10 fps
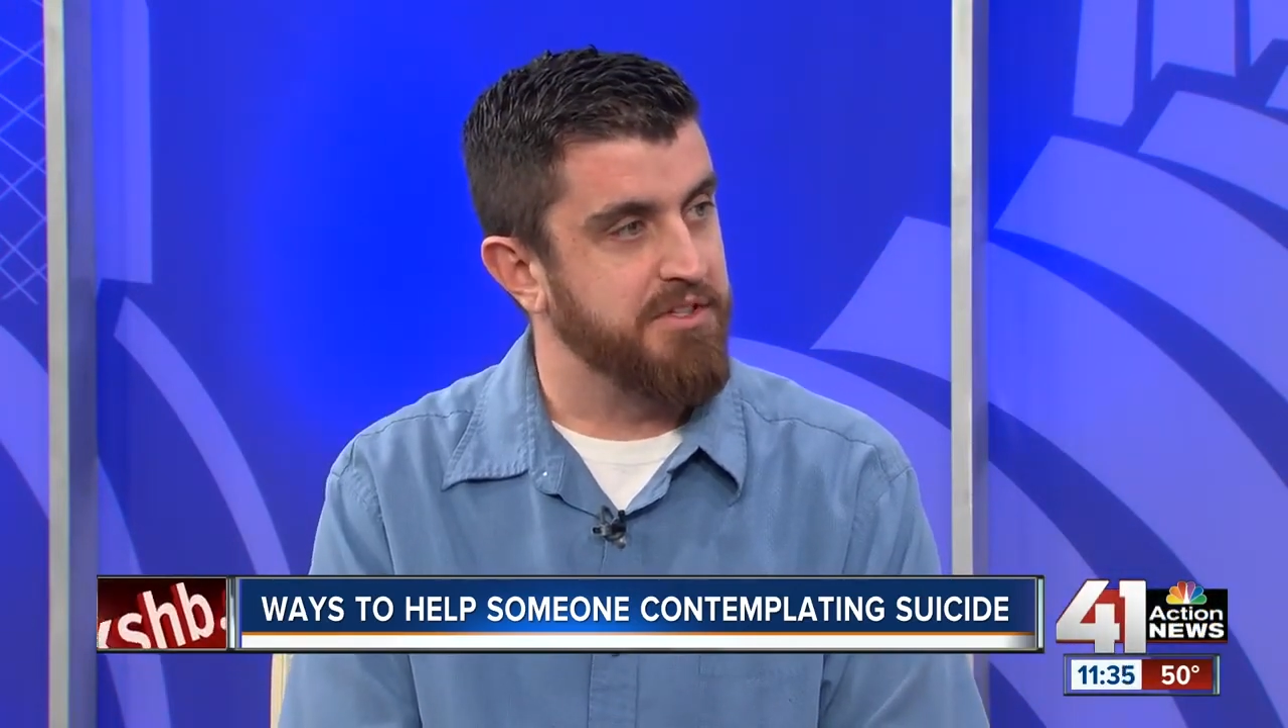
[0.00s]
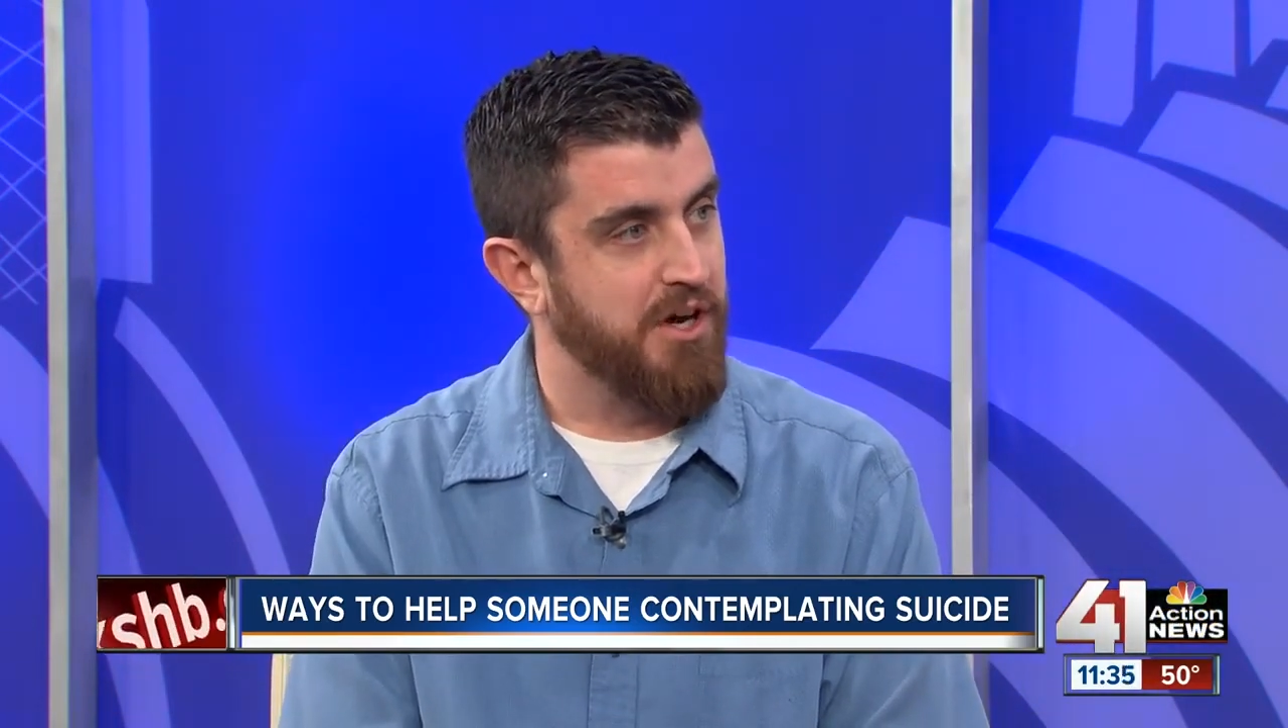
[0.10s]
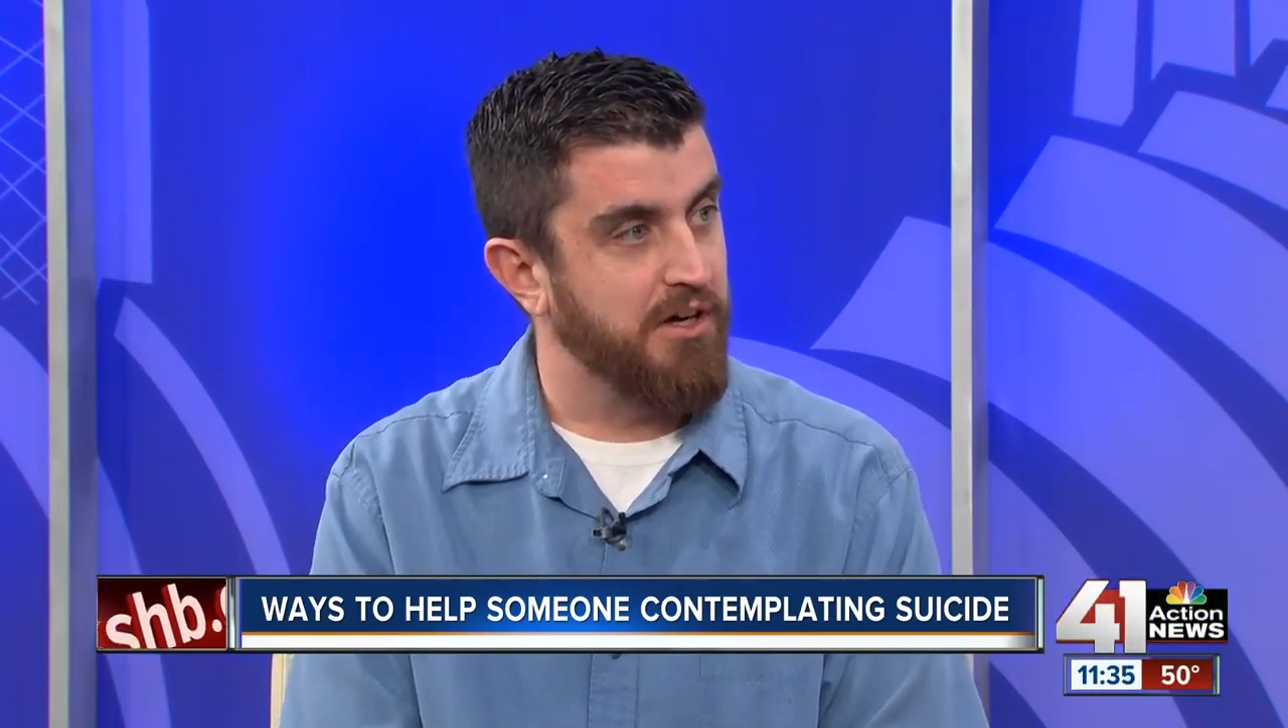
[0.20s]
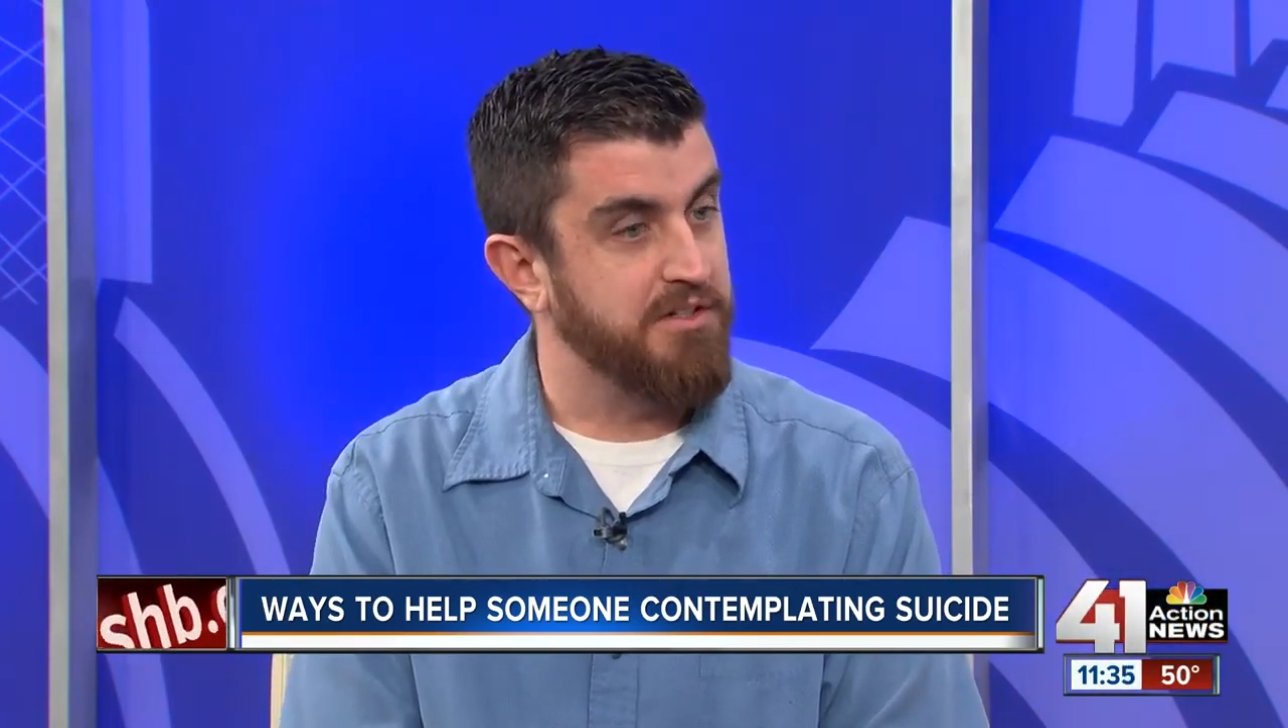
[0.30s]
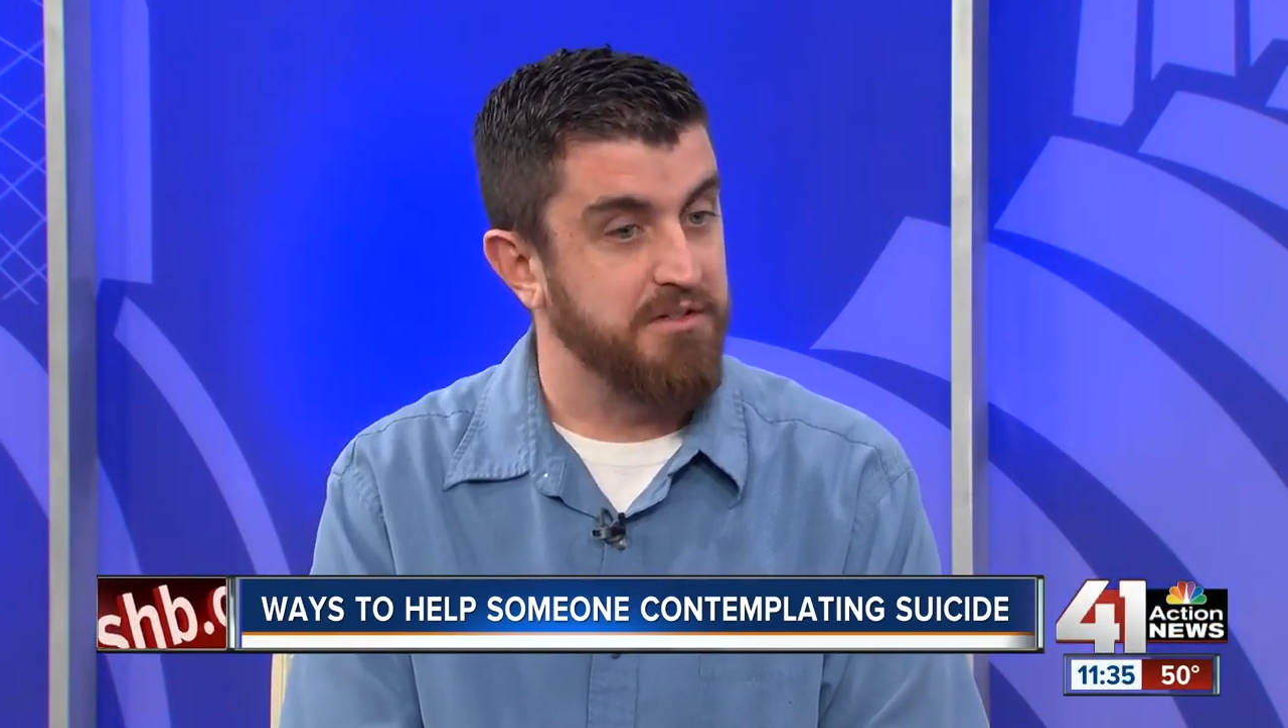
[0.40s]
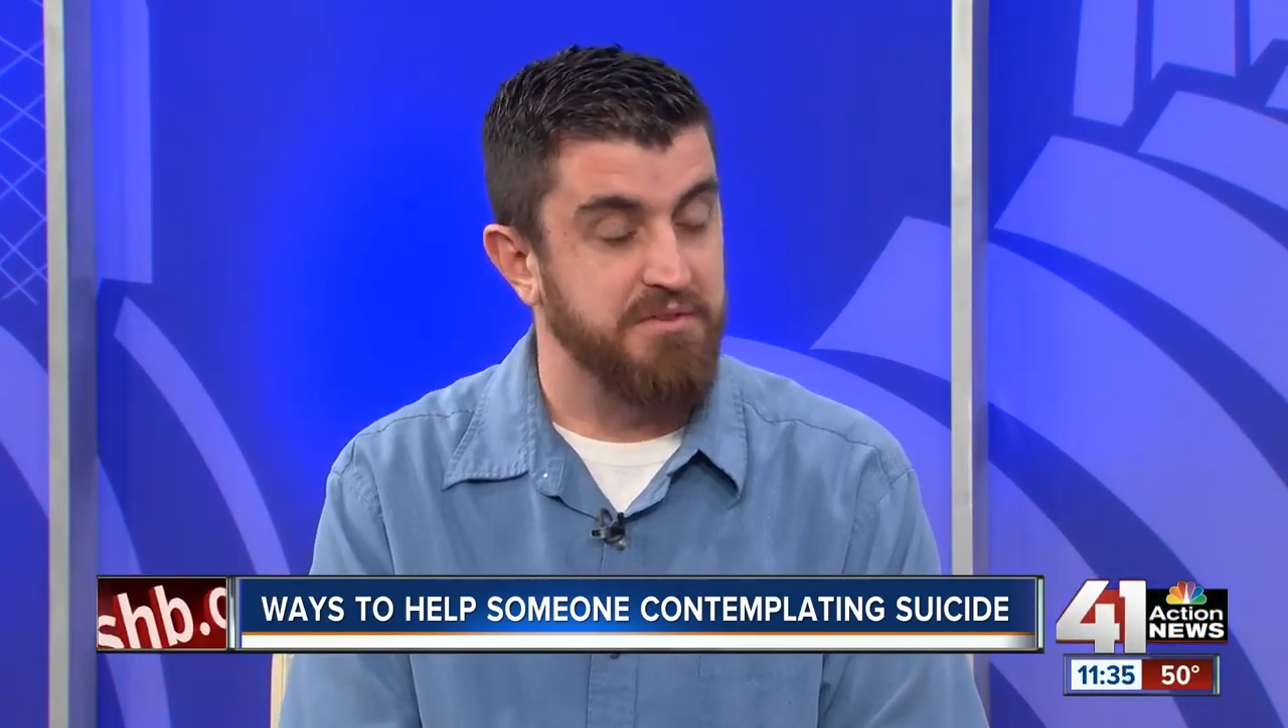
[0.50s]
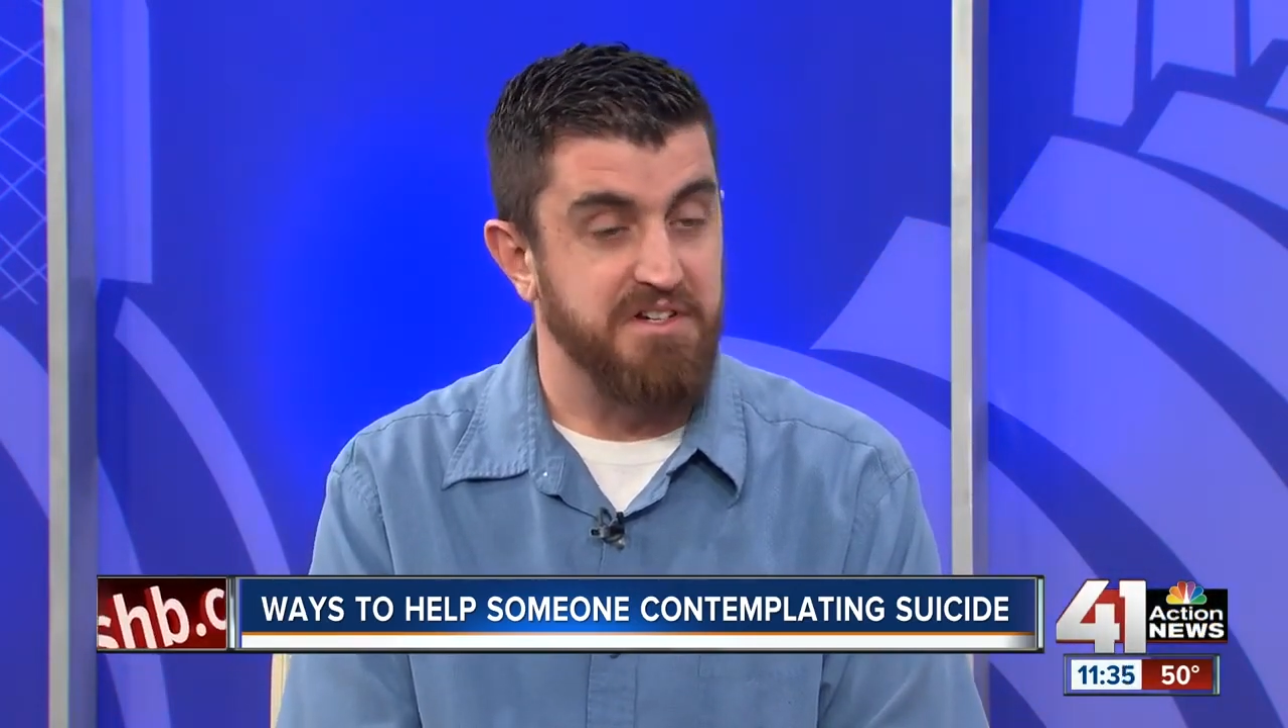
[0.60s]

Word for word: and talk to.